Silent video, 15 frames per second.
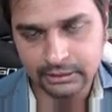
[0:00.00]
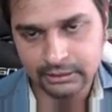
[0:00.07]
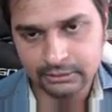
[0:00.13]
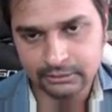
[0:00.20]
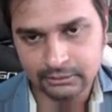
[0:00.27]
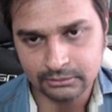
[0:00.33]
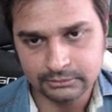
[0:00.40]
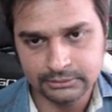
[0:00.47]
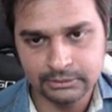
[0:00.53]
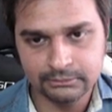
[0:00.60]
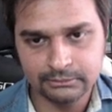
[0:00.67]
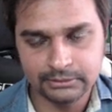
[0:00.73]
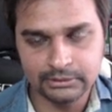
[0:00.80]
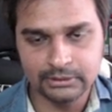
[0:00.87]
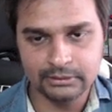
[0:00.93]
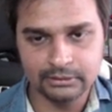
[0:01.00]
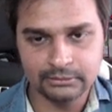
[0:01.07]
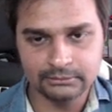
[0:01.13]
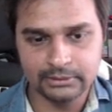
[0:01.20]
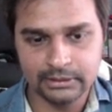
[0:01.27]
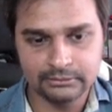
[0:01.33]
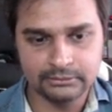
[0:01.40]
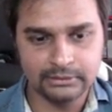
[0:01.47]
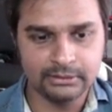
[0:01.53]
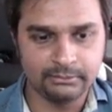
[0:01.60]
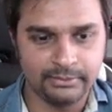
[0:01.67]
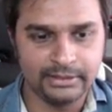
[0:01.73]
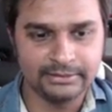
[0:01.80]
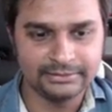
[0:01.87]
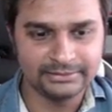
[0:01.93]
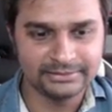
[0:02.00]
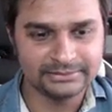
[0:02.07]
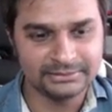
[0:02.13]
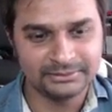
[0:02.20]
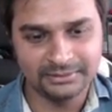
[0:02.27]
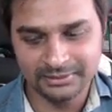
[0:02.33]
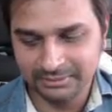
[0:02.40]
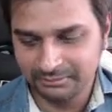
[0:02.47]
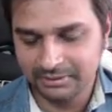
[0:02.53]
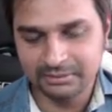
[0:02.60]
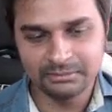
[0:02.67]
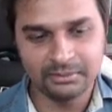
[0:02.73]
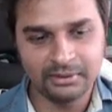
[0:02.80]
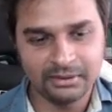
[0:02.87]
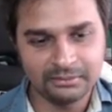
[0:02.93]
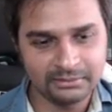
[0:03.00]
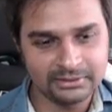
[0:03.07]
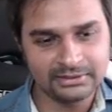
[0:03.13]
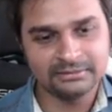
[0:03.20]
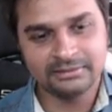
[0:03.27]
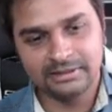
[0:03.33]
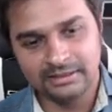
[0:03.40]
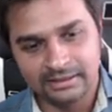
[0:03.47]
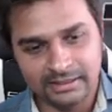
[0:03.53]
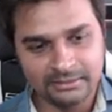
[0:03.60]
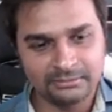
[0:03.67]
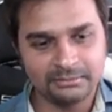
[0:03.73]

Indian clothing, but Indians were actually in blazers and all. He met Bollywood, they were in like